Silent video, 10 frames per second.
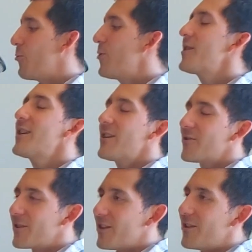one day
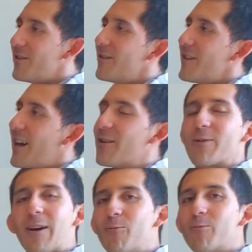I'll go. I
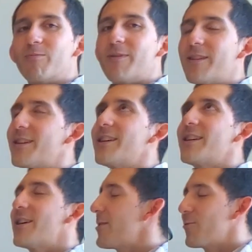
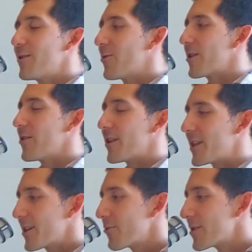really want to go. I
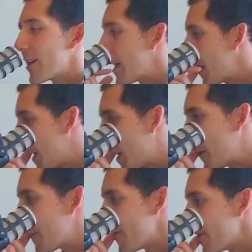think it was I don't
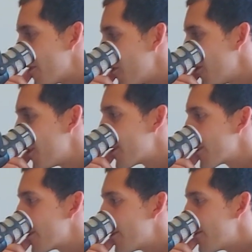know if it was 2 years
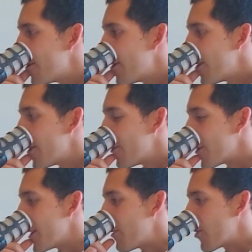ago
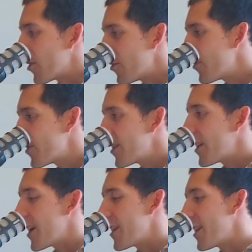where they were losing,
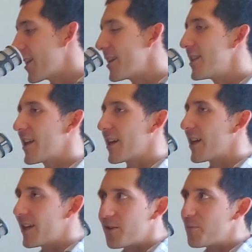and then they did like a
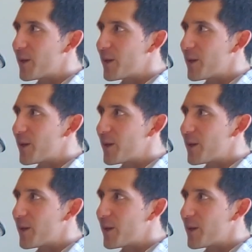Hail